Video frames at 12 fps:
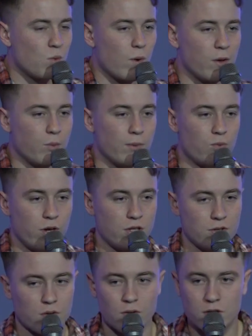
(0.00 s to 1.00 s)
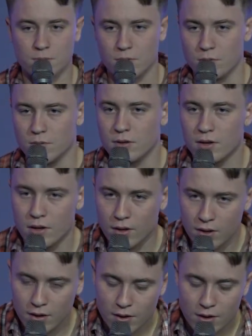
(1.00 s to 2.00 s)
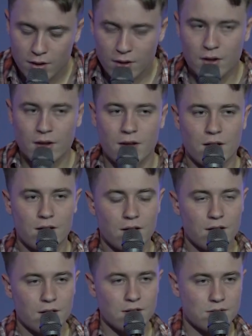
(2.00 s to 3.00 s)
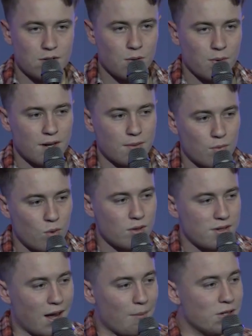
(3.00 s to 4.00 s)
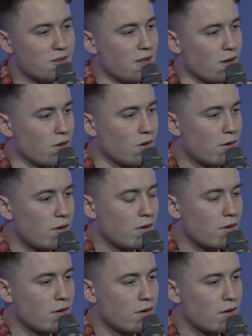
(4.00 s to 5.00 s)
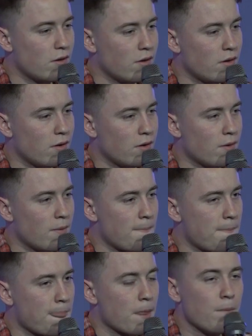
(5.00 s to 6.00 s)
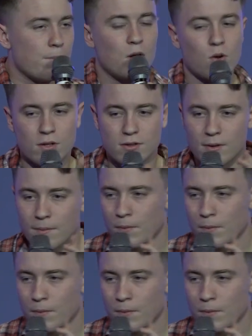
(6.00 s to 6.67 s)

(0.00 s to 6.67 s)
the way we preach the gospel is doing more damage than good. Because